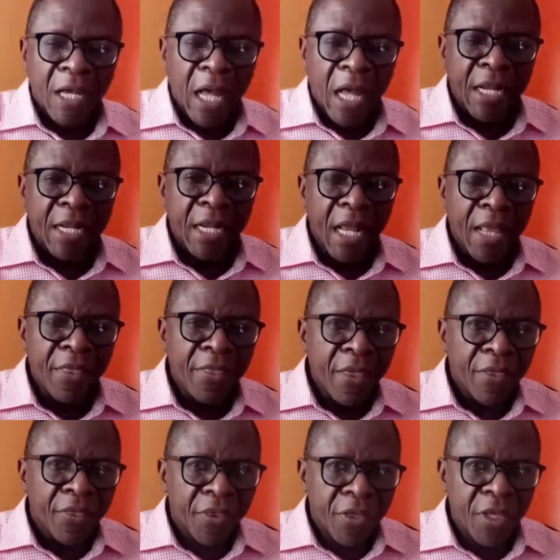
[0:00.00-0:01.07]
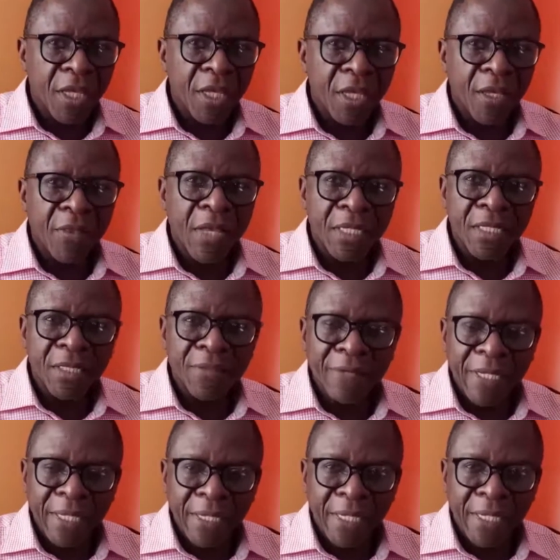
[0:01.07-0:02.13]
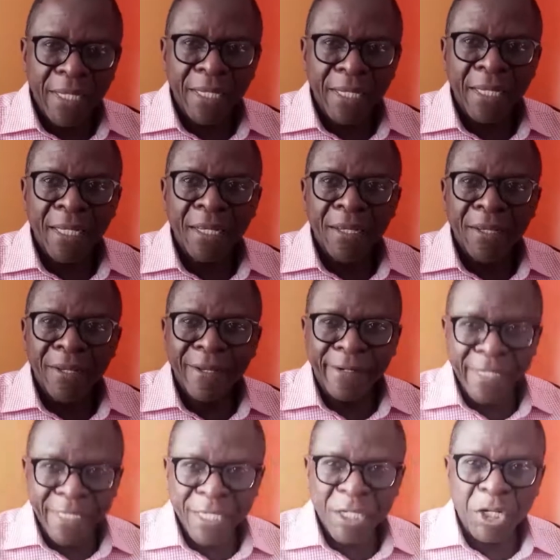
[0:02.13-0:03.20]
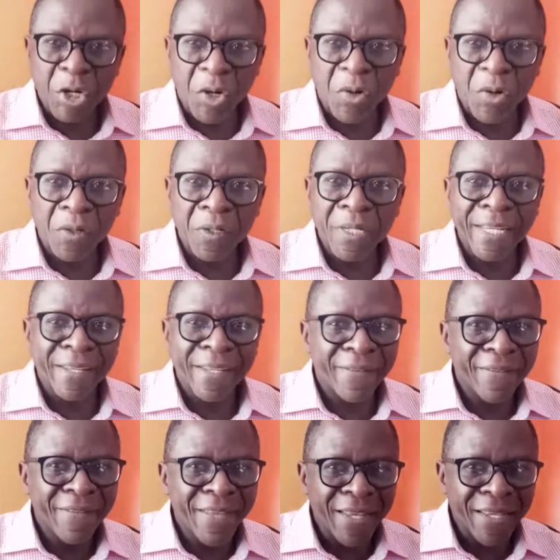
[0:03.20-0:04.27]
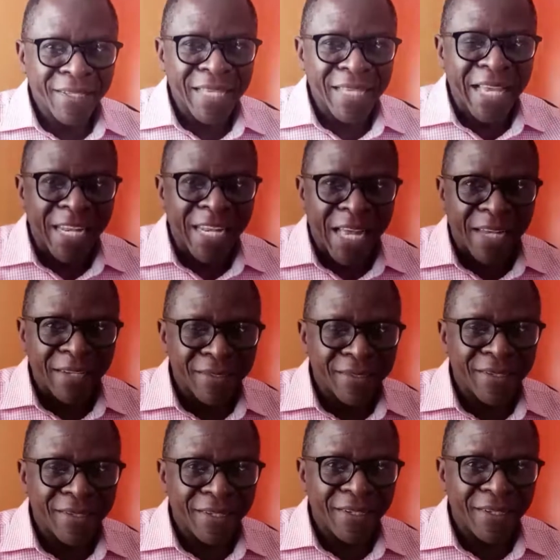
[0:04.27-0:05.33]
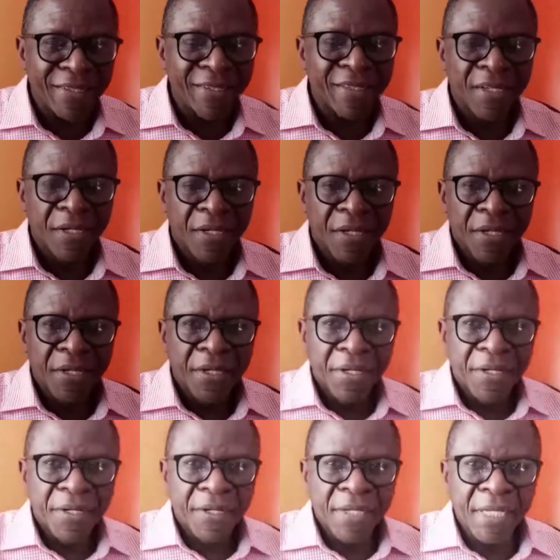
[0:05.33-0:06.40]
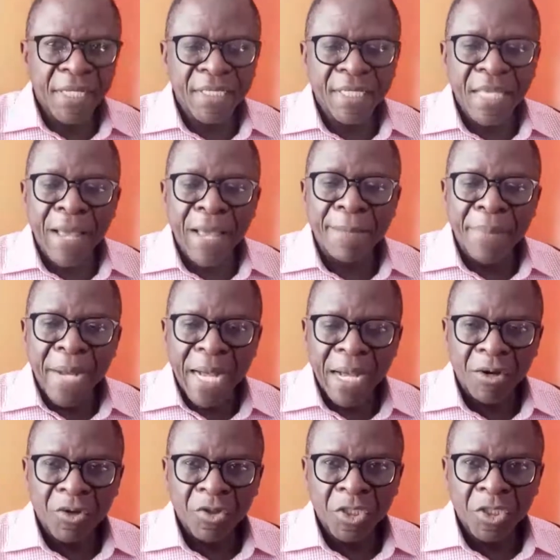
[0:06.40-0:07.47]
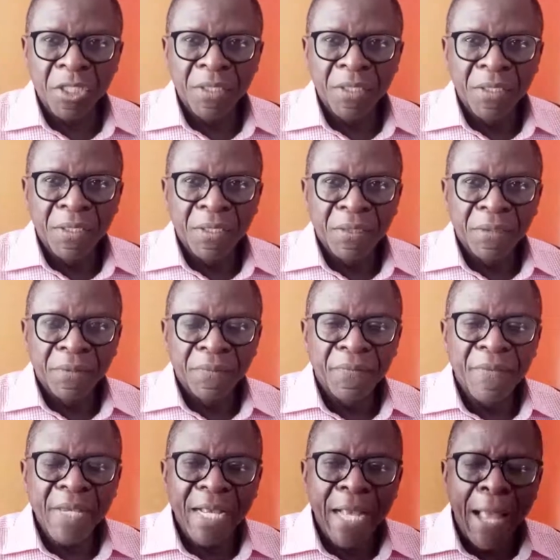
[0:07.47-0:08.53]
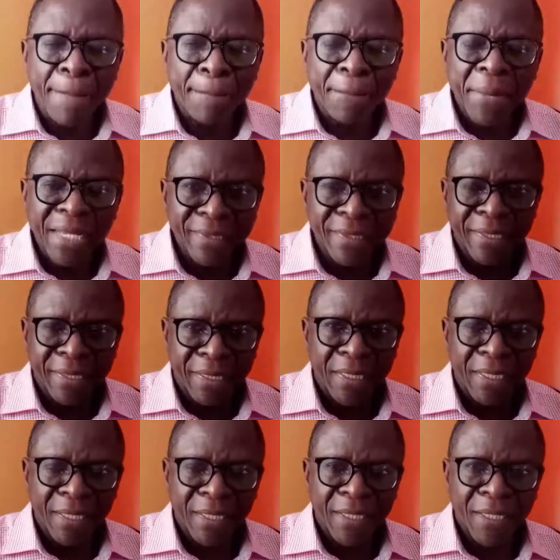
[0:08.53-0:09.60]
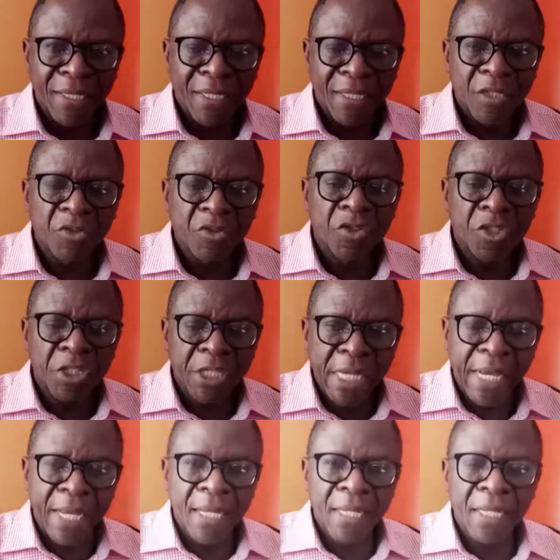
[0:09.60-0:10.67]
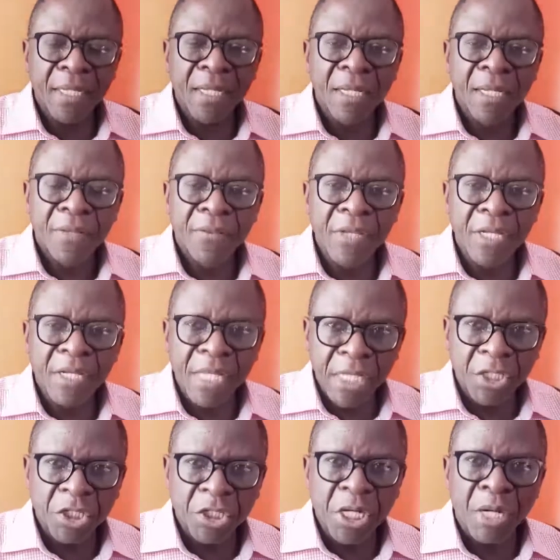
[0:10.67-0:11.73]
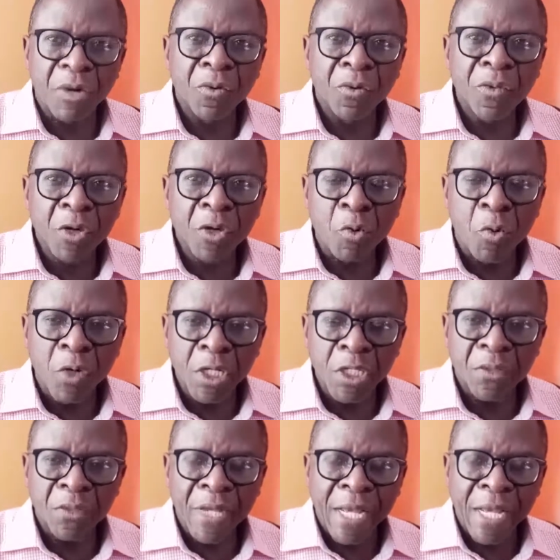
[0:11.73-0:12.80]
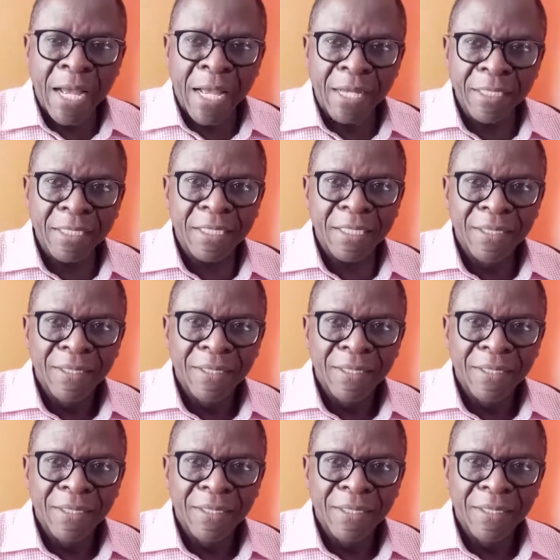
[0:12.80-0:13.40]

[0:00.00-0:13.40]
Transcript: Another thing that is very critical in this analysis is about the capacity to tell the nature or the quality of the act